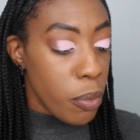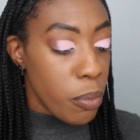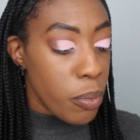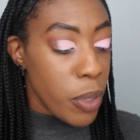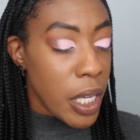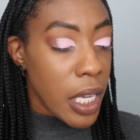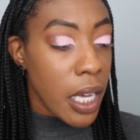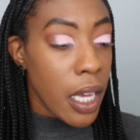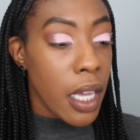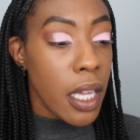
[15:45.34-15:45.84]

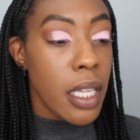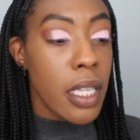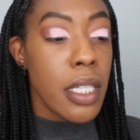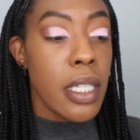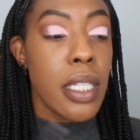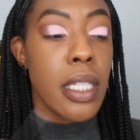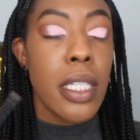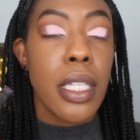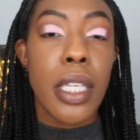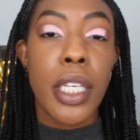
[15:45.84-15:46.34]

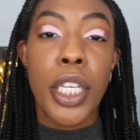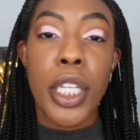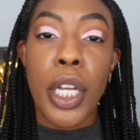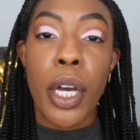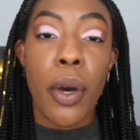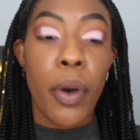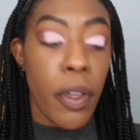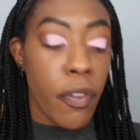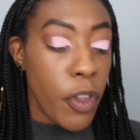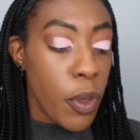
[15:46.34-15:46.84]
because, you
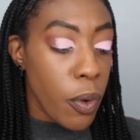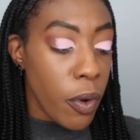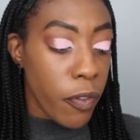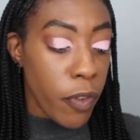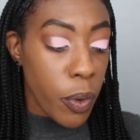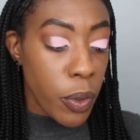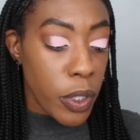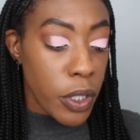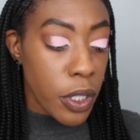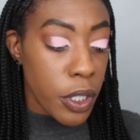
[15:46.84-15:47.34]
know, if you are
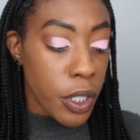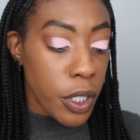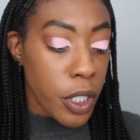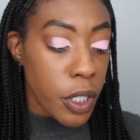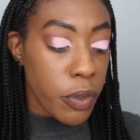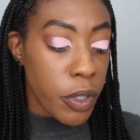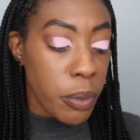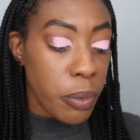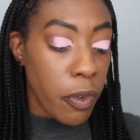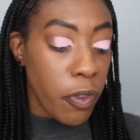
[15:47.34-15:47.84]
focused on your
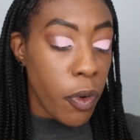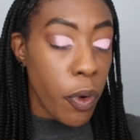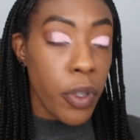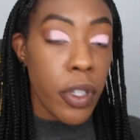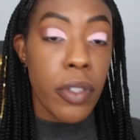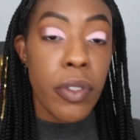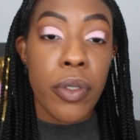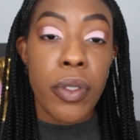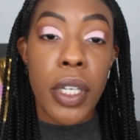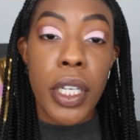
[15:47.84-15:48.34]
career before
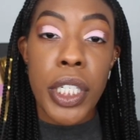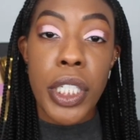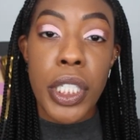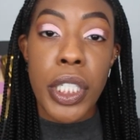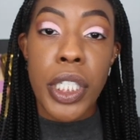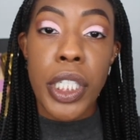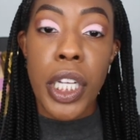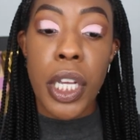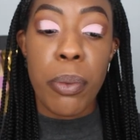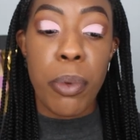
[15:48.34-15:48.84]
this
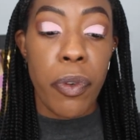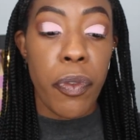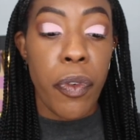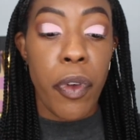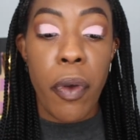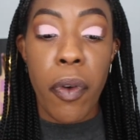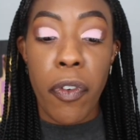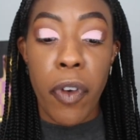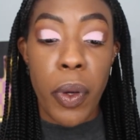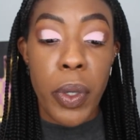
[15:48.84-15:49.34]
relationship, or if
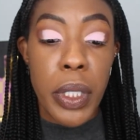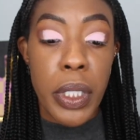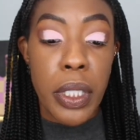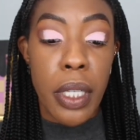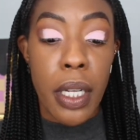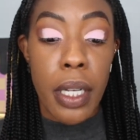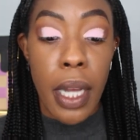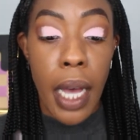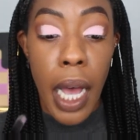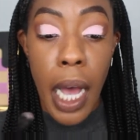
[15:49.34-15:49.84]
you were focused
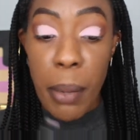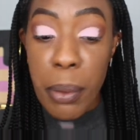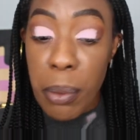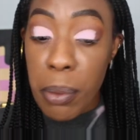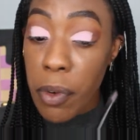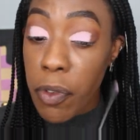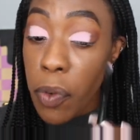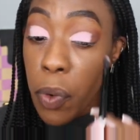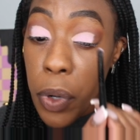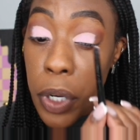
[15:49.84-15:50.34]
on a hobby
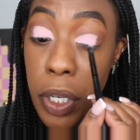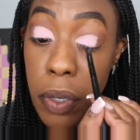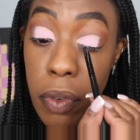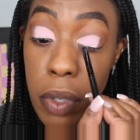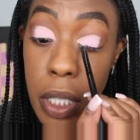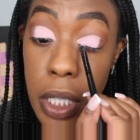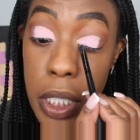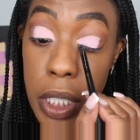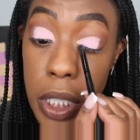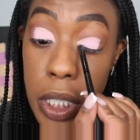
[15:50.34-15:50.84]
before your
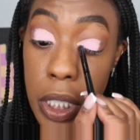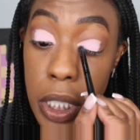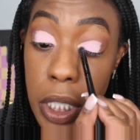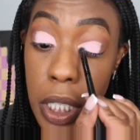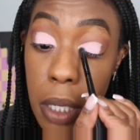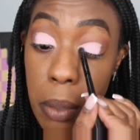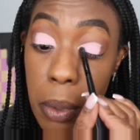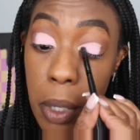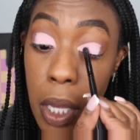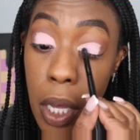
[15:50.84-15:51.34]

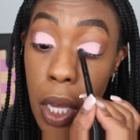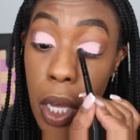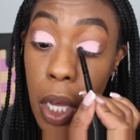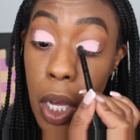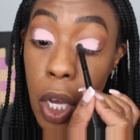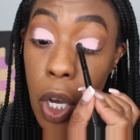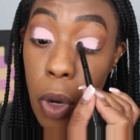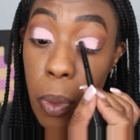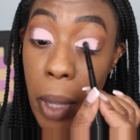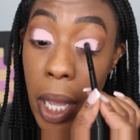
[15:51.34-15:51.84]
relationship,
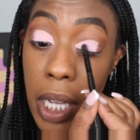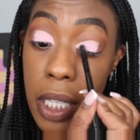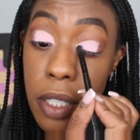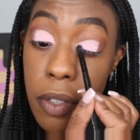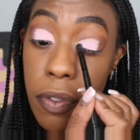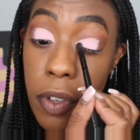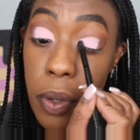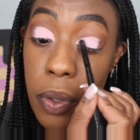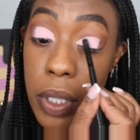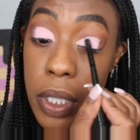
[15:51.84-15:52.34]
go back
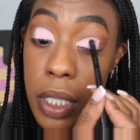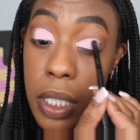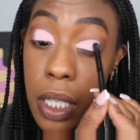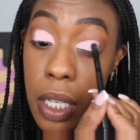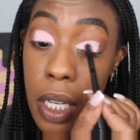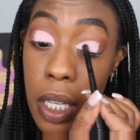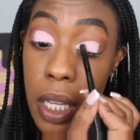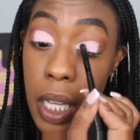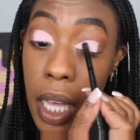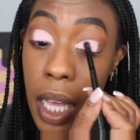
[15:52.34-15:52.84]
to focusing
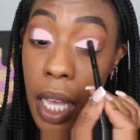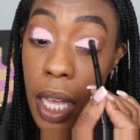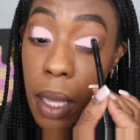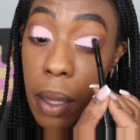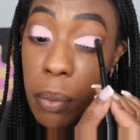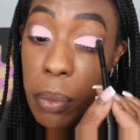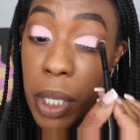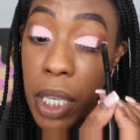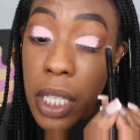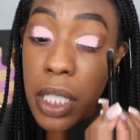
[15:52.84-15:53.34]
on
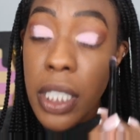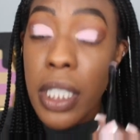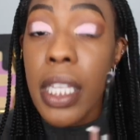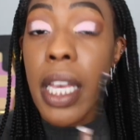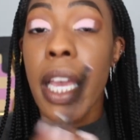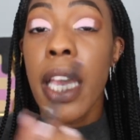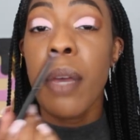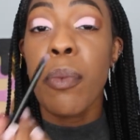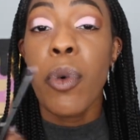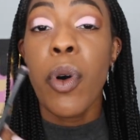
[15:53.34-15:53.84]
that, because
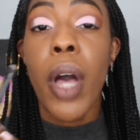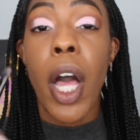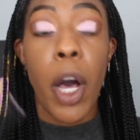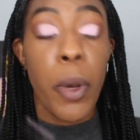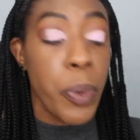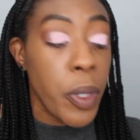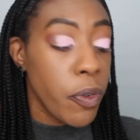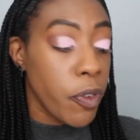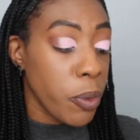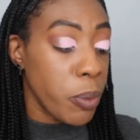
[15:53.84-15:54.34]
it will
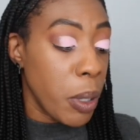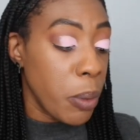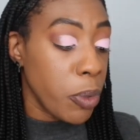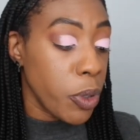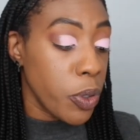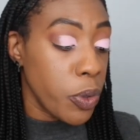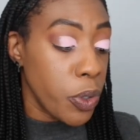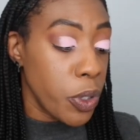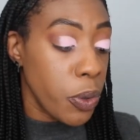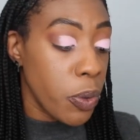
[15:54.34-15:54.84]
help you
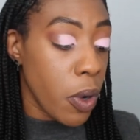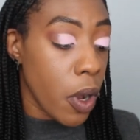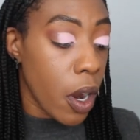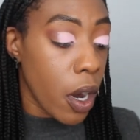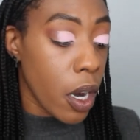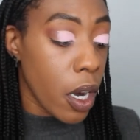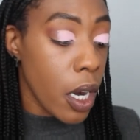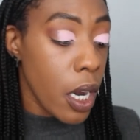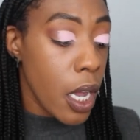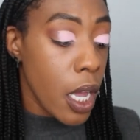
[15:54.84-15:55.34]
remember who you
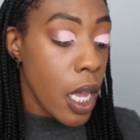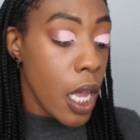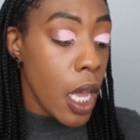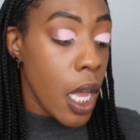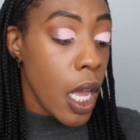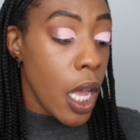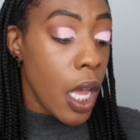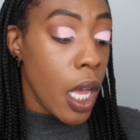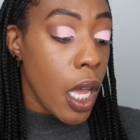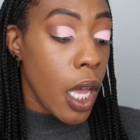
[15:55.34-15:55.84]
are.
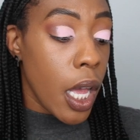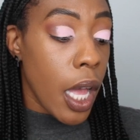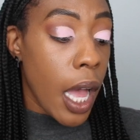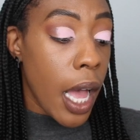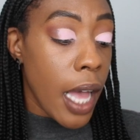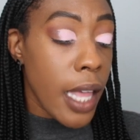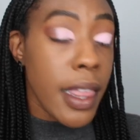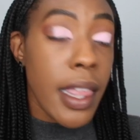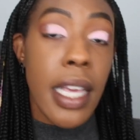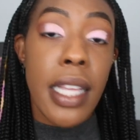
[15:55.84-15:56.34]

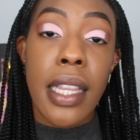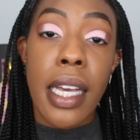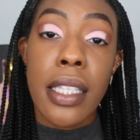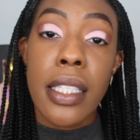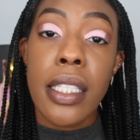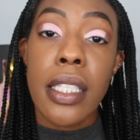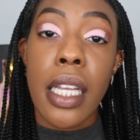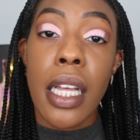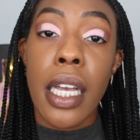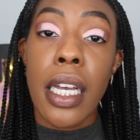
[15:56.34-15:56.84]
I think
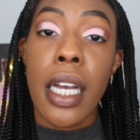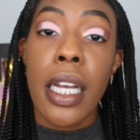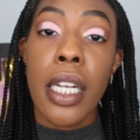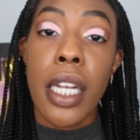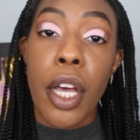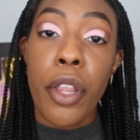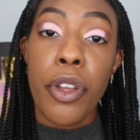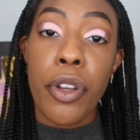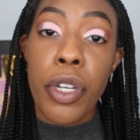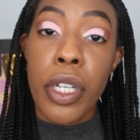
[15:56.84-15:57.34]
that's like
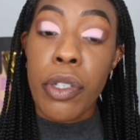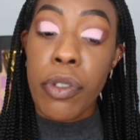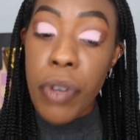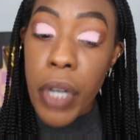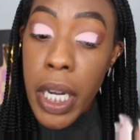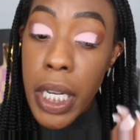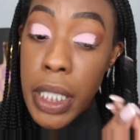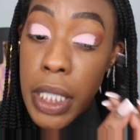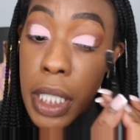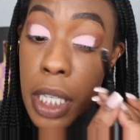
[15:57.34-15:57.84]
another
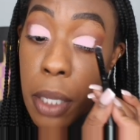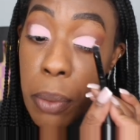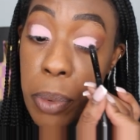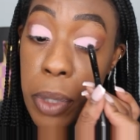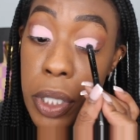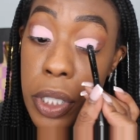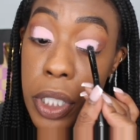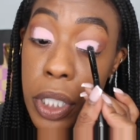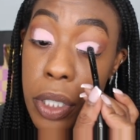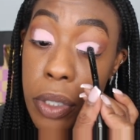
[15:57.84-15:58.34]
great tip,
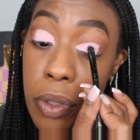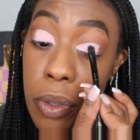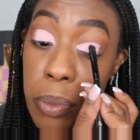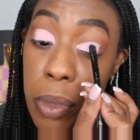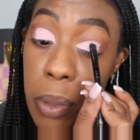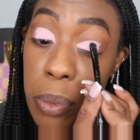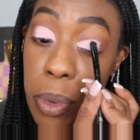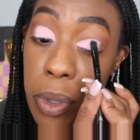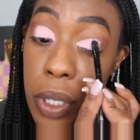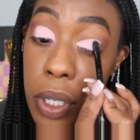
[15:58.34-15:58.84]
is just
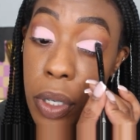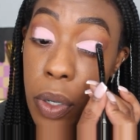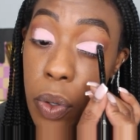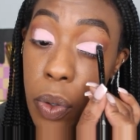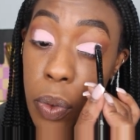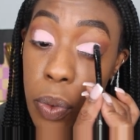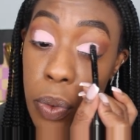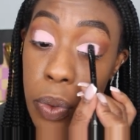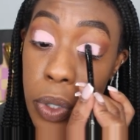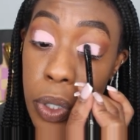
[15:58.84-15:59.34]
remembering
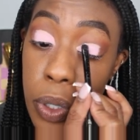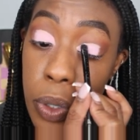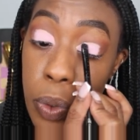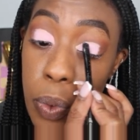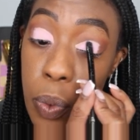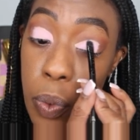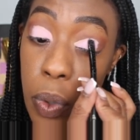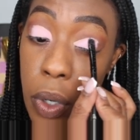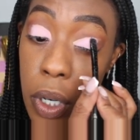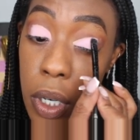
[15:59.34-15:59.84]
who
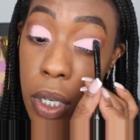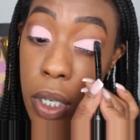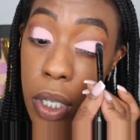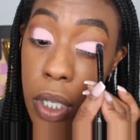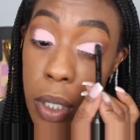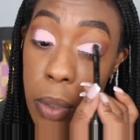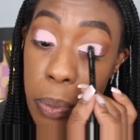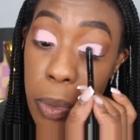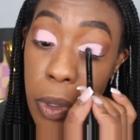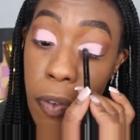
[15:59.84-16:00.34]
you
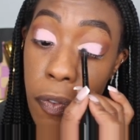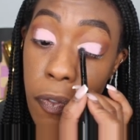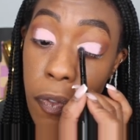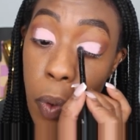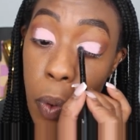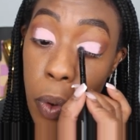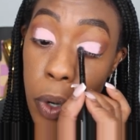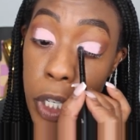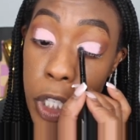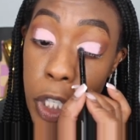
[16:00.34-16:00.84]
were before